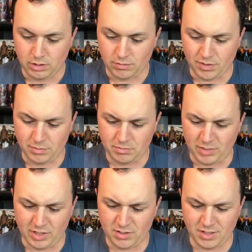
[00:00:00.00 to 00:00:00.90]
if that
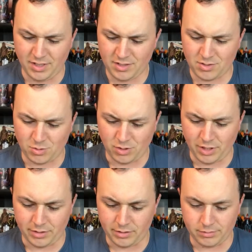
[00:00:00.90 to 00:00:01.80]
makes sense, or
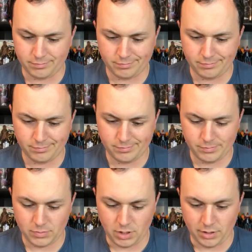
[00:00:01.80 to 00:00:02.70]
I don't know.
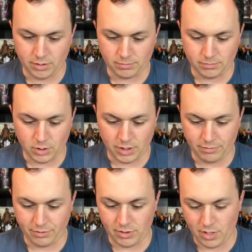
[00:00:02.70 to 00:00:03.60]
I gotta
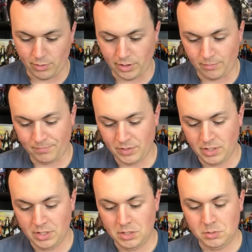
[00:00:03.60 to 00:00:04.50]
figure that one out.
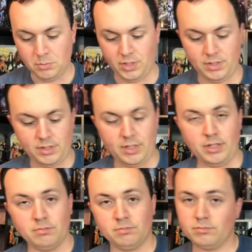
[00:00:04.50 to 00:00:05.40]
But
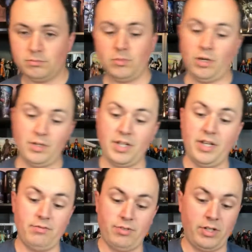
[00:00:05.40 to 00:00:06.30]
hard to
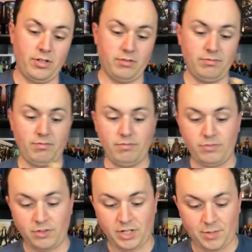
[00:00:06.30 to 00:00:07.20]
get figure
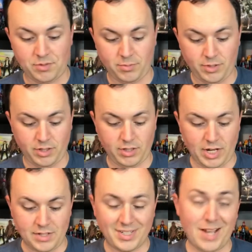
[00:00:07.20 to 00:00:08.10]
for Captain America,
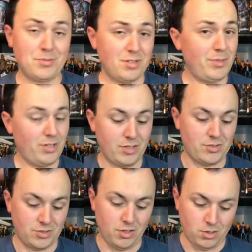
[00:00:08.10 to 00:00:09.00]
as Captain Americas
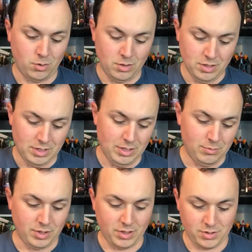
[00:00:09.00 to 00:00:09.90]
go,
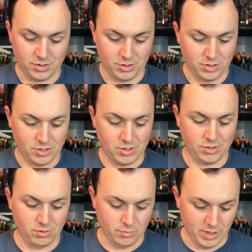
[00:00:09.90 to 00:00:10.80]
because there's just
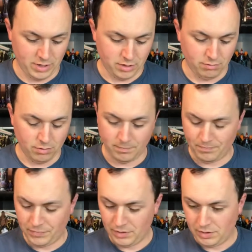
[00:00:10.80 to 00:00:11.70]
so many of them.
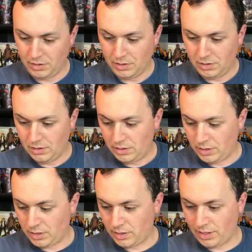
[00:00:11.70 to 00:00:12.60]

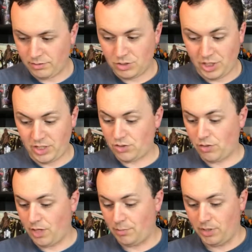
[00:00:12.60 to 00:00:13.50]
And they haven't changed all
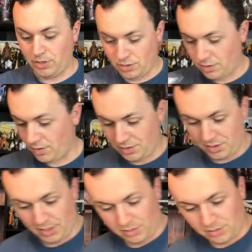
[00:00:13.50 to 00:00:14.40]
that much. It's nice
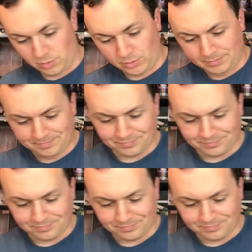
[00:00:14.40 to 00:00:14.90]
to get this one.